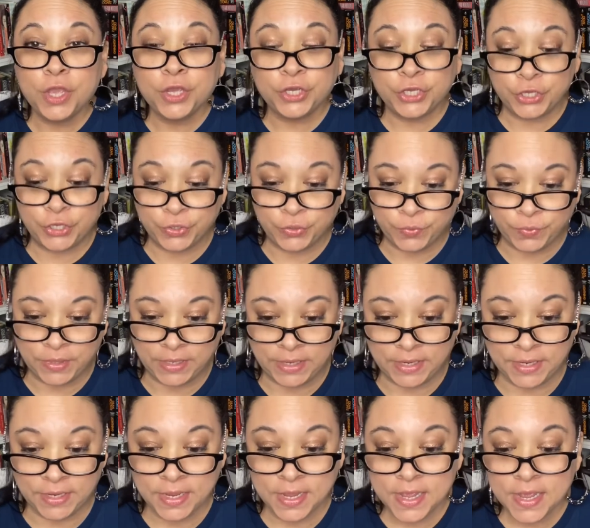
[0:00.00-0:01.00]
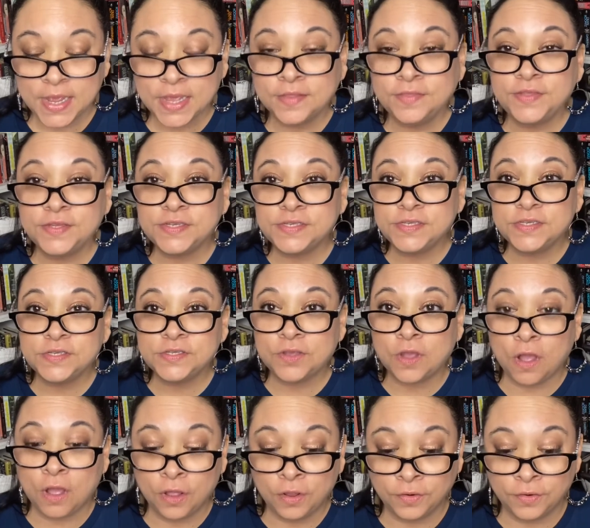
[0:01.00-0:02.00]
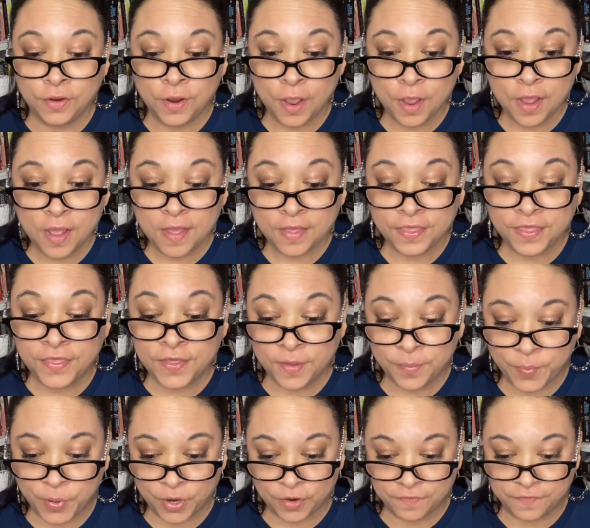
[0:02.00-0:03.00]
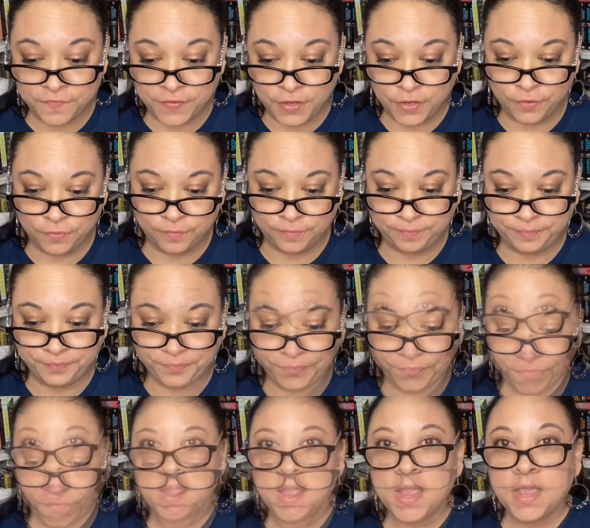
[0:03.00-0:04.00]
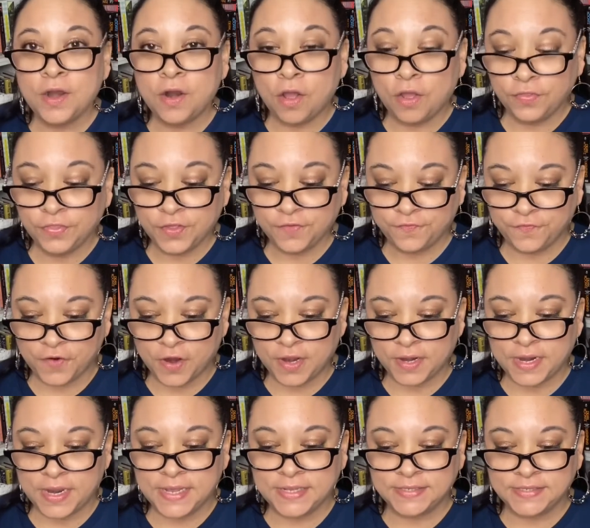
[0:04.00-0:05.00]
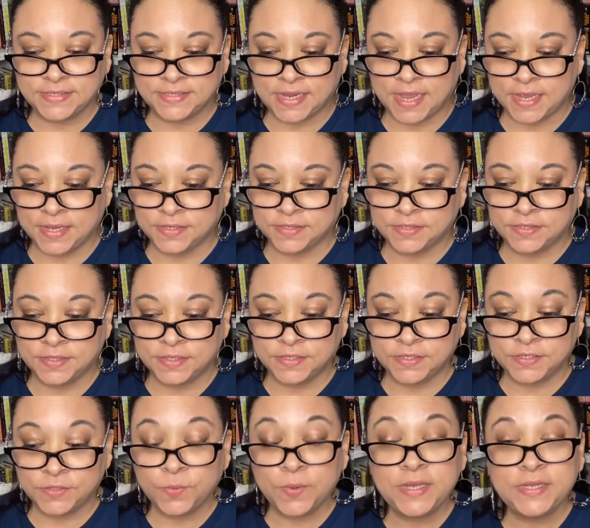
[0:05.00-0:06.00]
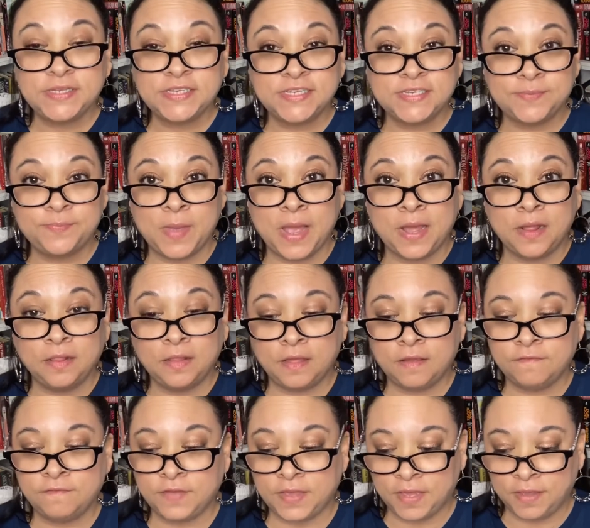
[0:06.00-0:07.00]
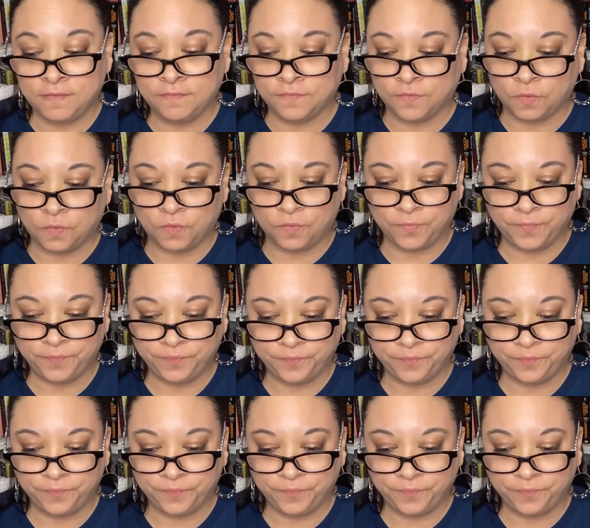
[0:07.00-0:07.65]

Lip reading: Cooney. And this is called The Perfume. And on the front, it says, "The sweet smell of evil.